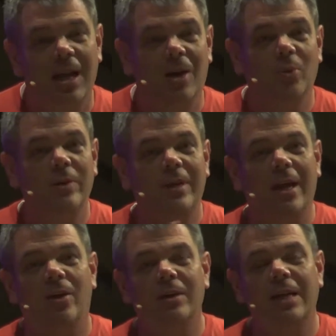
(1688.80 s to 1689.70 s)
we've
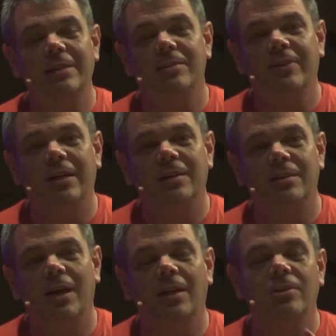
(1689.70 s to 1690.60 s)
got all kinds of
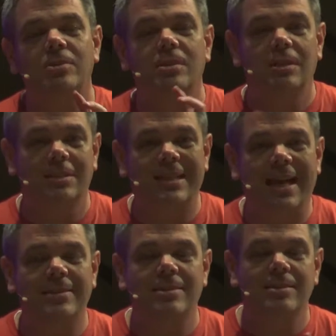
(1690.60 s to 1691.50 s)
various colors and
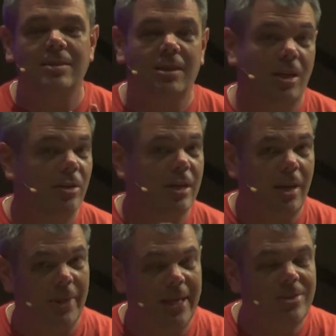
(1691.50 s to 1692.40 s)
sizes and color
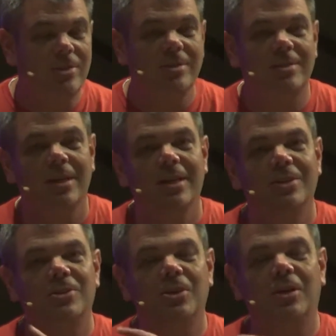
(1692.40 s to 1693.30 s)
combinations.
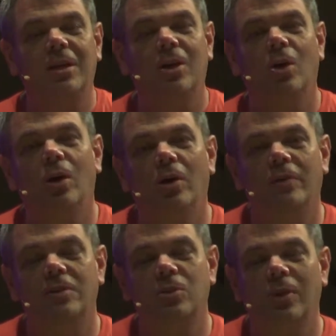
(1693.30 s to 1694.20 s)
So you can go
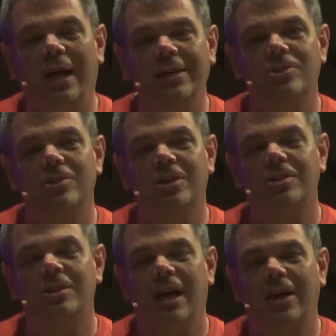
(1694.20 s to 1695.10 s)
over to
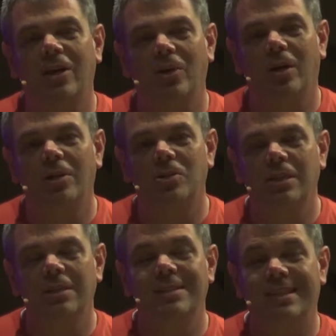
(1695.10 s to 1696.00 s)

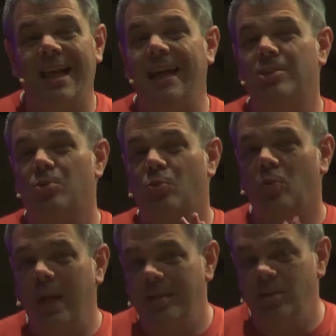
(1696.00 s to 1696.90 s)

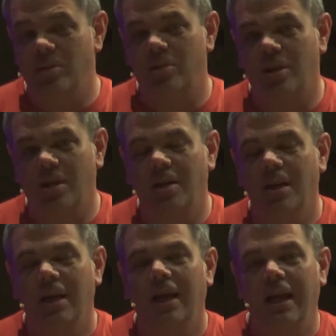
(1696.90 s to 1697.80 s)
heightschurch.org/register
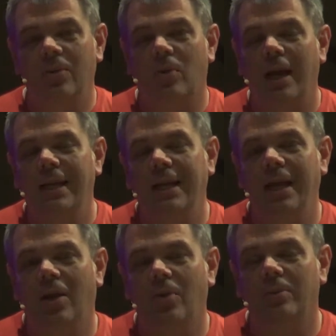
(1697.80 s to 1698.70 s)
and right
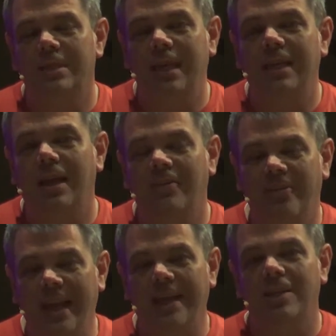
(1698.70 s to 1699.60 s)
now take
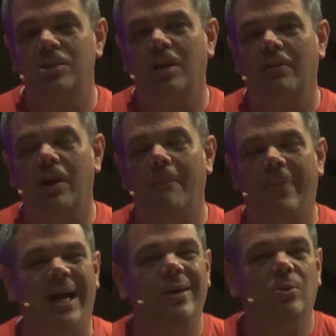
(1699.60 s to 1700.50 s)
advantage of our
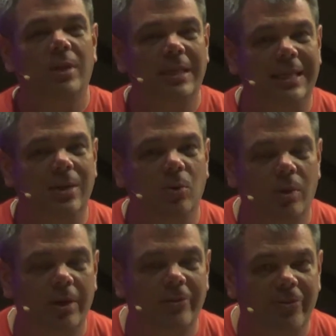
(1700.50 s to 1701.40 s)
buy one, get
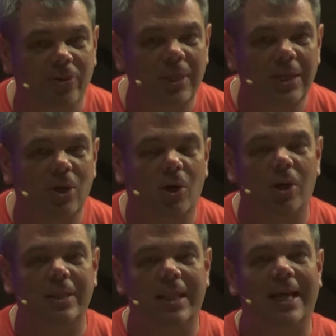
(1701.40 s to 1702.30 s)
one free
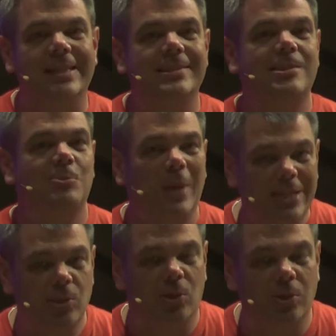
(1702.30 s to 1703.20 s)
online
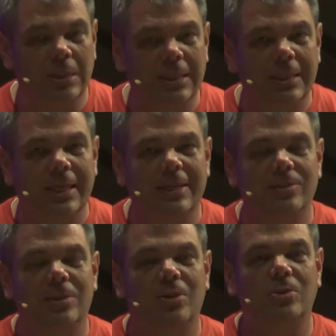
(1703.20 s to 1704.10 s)
special.
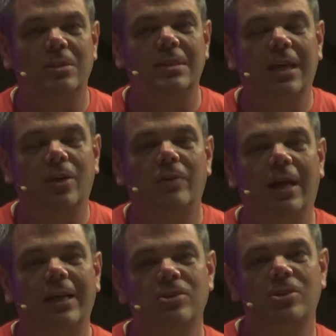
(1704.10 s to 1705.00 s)
And so just head over
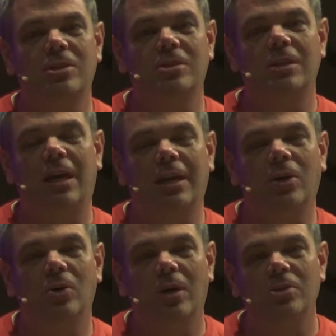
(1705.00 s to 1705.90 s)
to
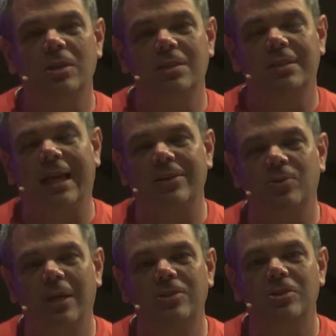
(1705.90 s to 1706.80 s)

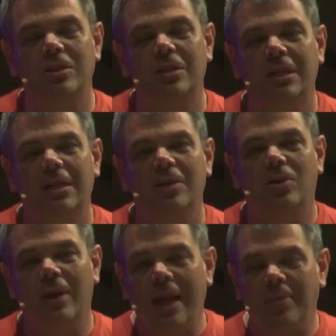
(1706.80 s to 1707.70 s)
heightschurch.org/register,
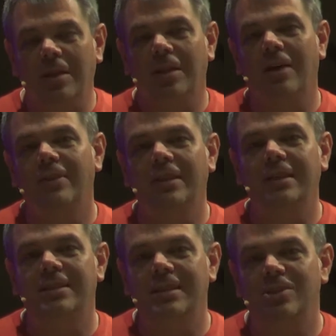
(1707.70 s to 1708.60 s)
grab you a Love and
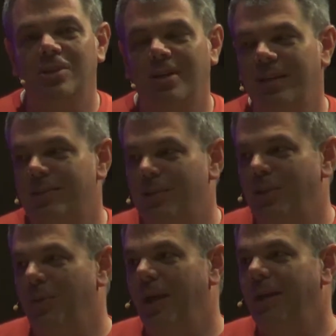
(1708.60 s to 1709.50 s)
Lead t-shirt. That's a
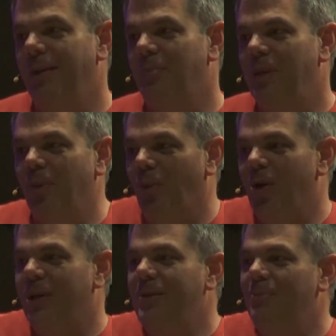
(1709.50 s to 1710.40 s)
good way to be a
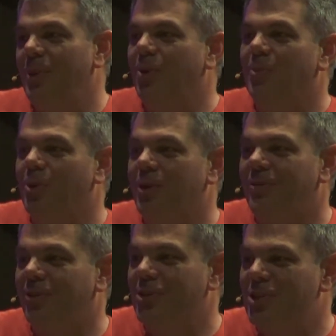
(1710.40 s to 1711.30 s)
walking
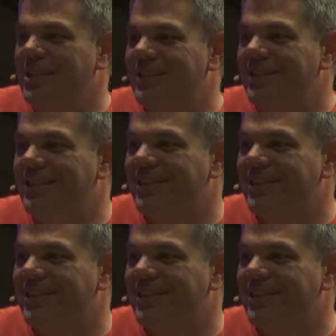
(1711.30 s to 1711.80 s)
billboard for Jesus.